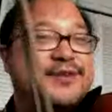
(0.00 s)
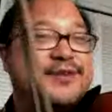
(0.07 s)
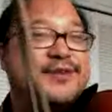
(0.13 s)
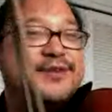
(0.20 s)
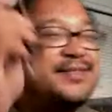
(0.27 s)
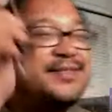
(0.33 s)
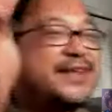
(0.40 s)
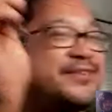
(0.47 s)

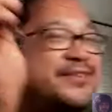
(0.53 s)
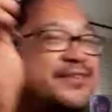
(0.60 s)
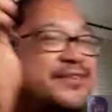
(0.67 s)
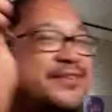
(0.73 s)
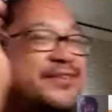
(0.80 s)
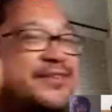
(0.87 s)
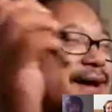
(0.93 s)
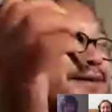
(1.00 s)
and then so
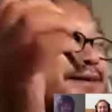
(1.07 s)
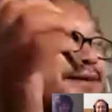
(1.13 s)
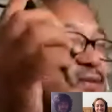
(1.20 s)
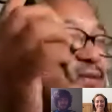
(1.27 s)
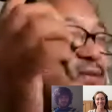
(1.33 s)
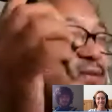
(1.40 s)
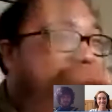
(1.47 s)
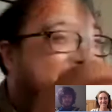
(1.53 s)
that's the right
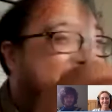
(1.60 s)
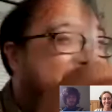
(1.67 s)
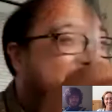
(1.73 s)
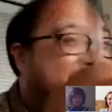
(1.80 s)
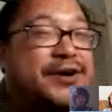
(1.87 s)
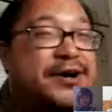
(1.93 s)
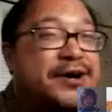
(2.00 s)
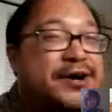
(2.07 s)
hand, like
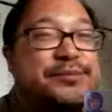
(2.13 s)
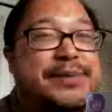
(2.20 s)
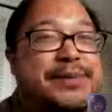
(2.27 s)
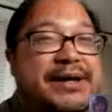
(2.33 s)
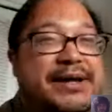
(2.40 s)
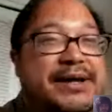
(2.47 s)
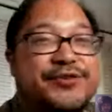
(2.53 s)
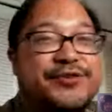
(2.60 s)
how a
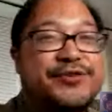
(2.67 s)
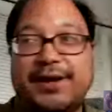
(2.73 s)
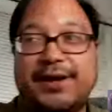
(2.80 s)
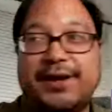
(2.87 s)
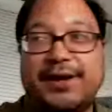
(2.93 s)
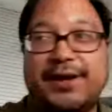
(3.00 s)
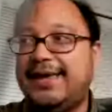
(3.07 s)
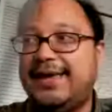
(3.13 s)
guitarist would pick the
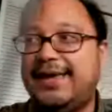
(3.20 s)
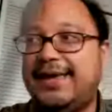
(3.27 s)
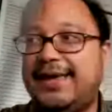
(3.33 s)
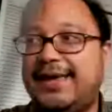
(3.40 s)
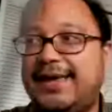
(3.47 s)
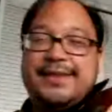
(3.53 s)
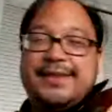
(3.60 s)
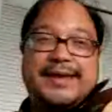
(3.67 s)
string,
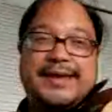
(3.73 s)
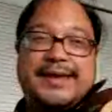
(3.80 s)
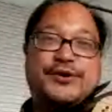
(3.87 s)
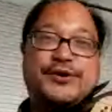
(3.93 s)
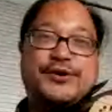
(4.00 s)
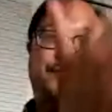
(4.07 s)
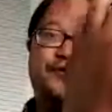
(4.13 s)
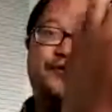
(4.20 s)
and
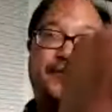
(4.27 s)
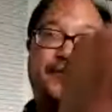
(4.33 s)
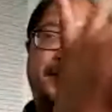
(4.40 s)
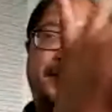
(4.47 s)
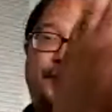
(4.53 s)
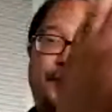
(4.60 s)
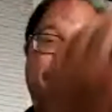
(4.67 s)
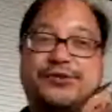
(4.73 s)
then if you
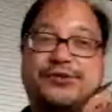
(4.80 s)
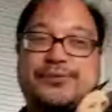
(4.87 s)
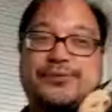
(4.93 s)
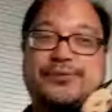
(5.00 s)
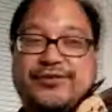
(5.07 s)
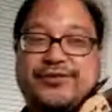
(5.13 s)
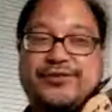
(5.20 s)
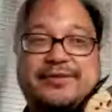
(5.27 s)
finger
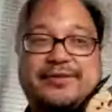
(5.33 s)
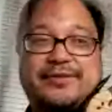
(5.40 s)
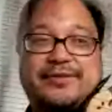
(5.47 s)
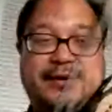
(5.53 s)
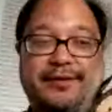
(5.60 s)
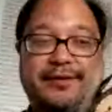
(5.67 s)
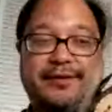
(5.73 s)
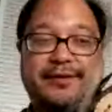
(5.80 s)
chords with this
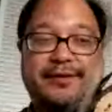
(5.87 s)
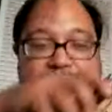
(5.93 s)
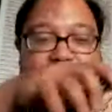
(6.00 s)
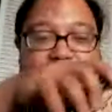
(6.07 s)
side,